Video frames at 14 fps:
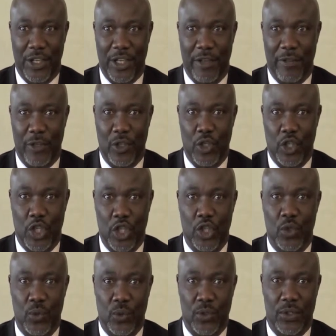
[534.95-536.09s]
if you
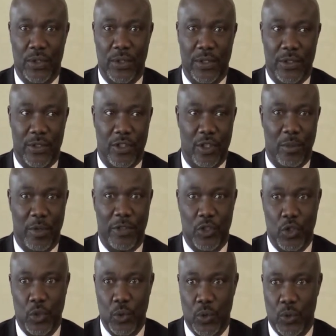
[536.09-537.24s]
use some of the
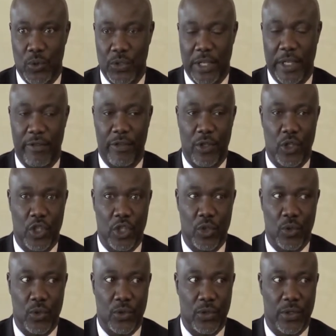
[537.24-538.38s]
tools and if
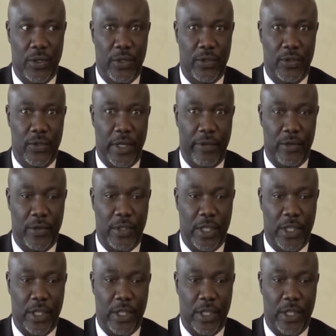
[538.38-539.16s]
you